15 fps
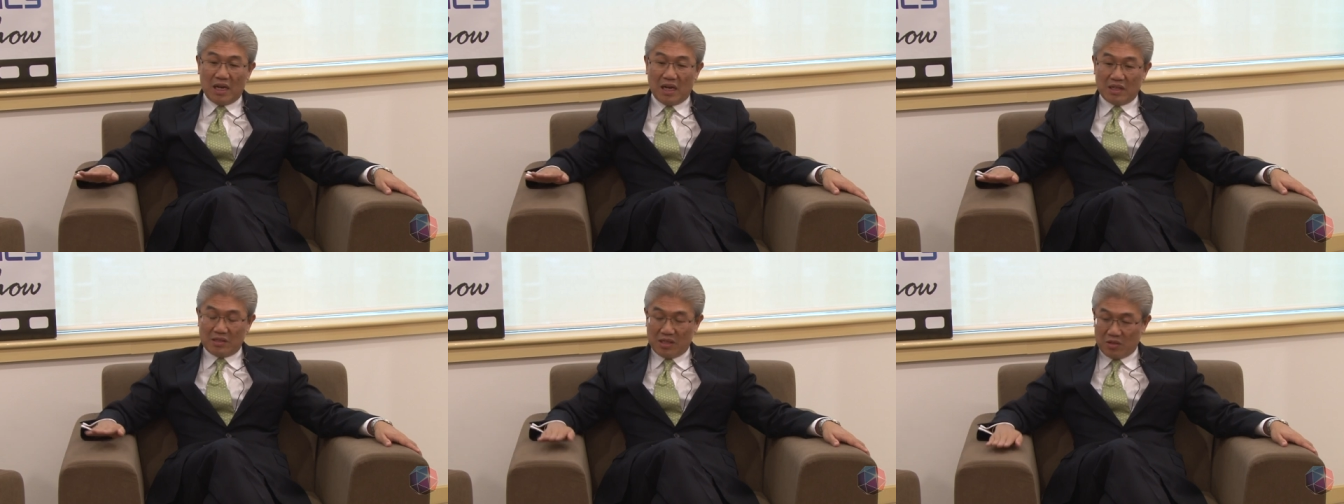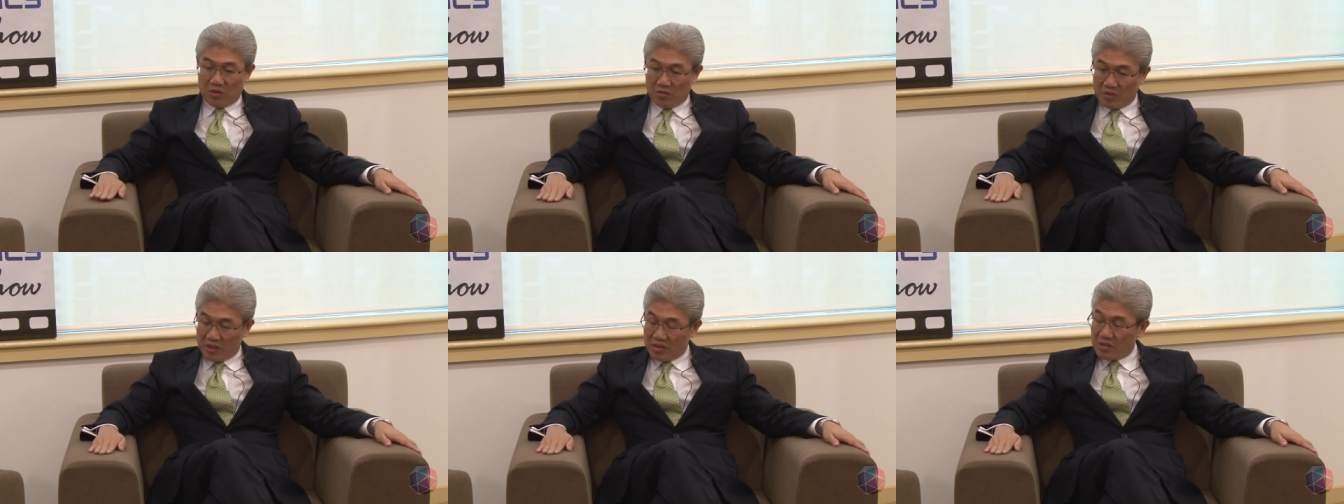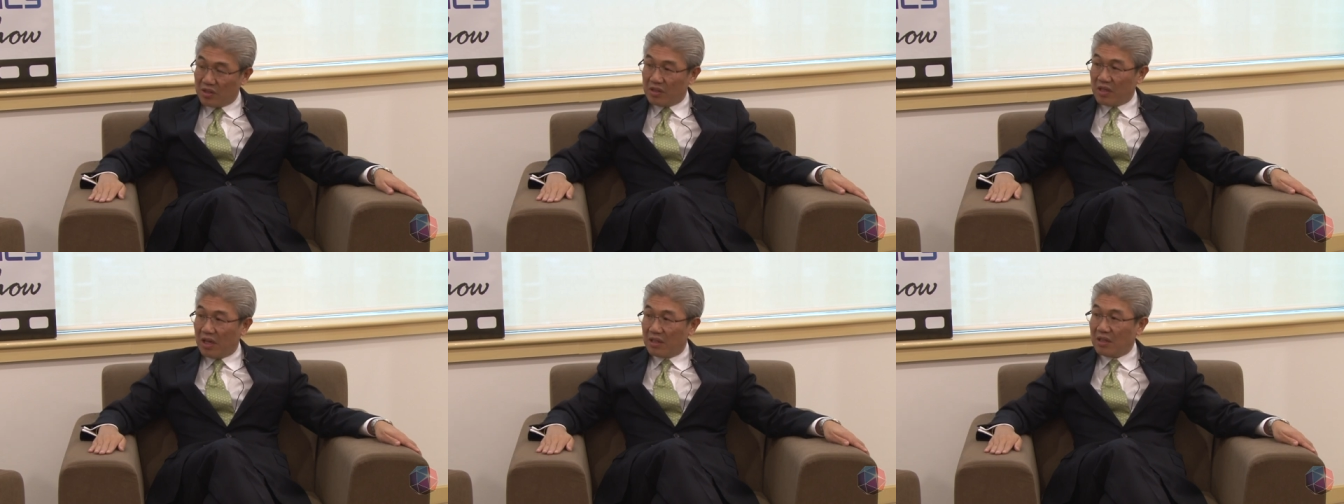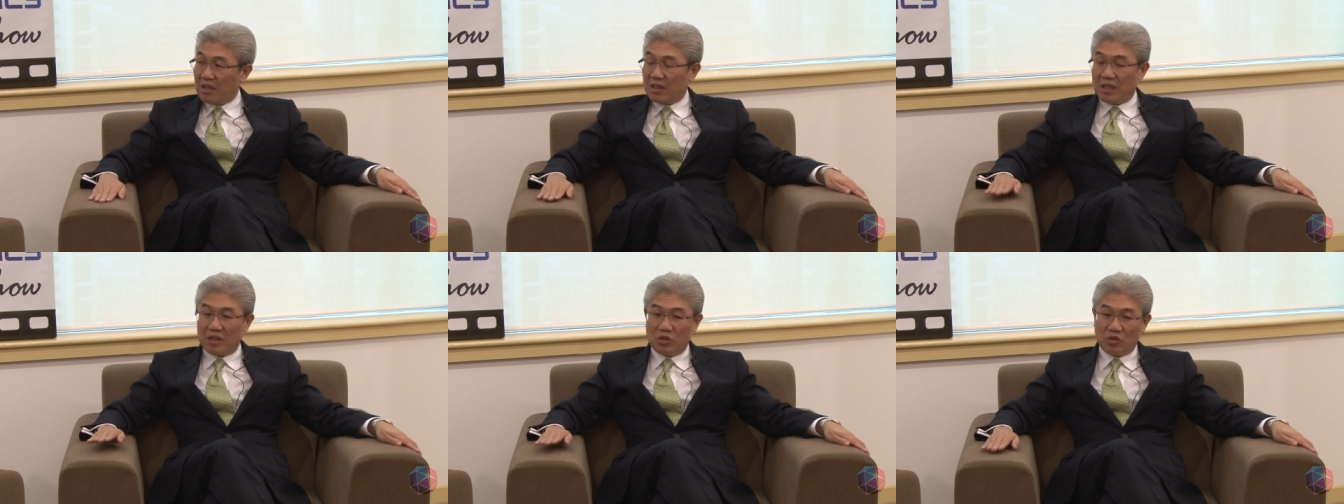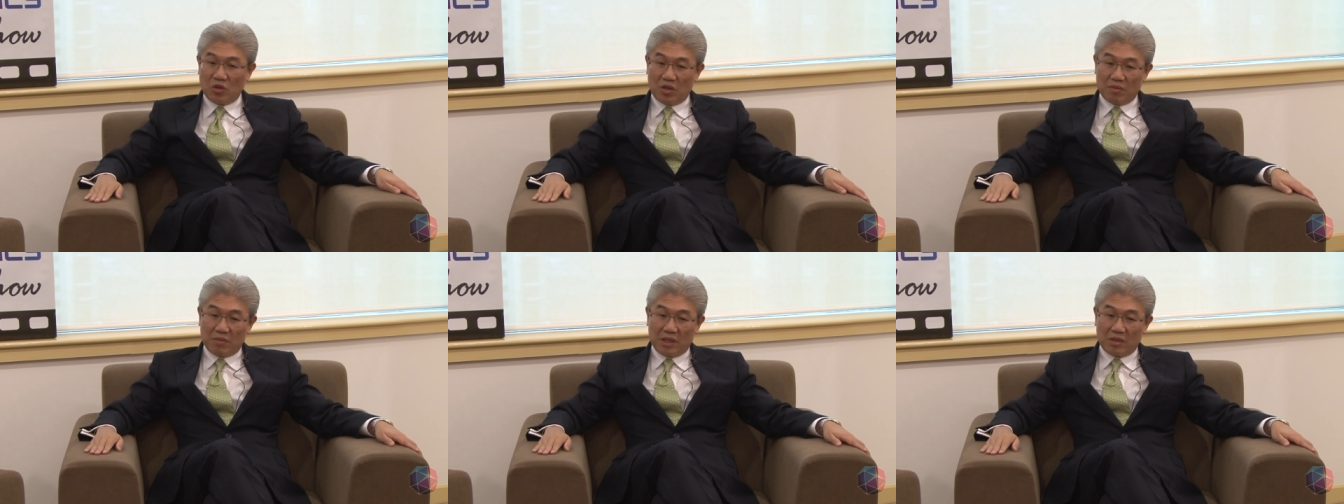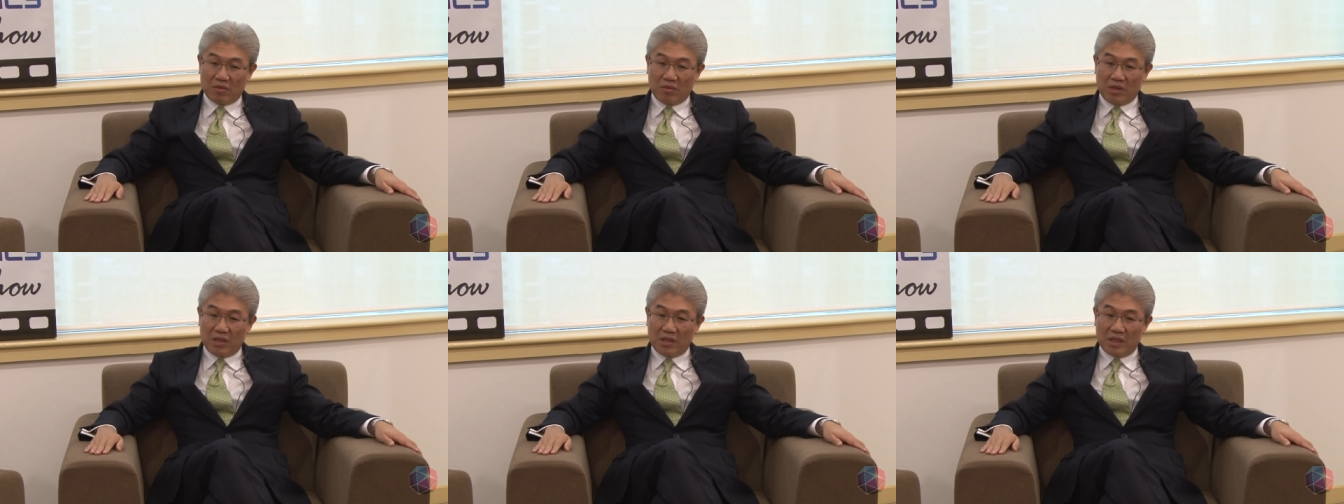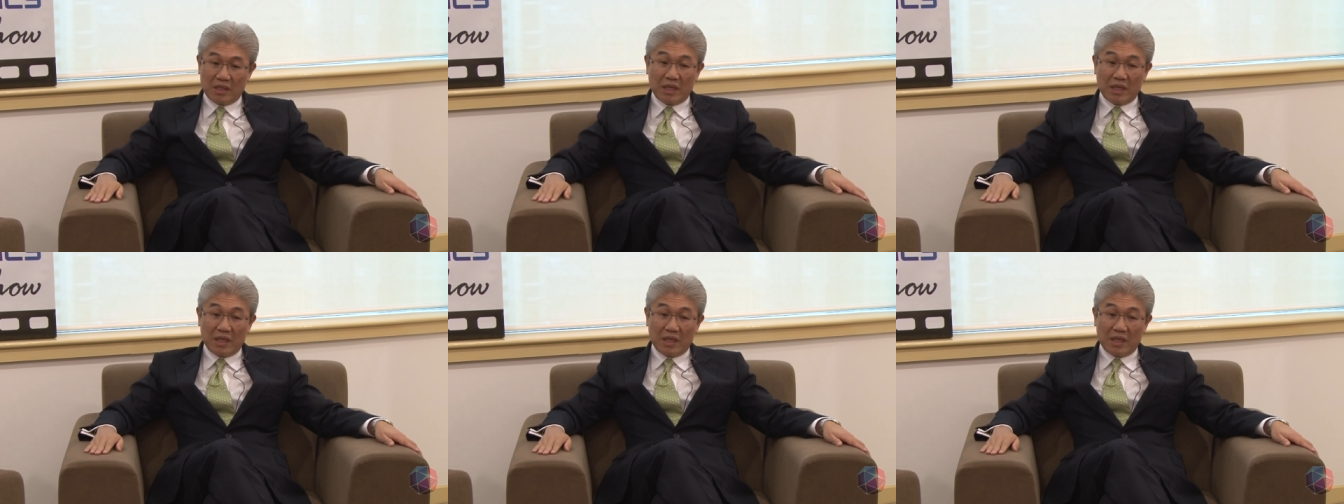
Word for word: I started off at Ernst & Young, enjoyed my career there.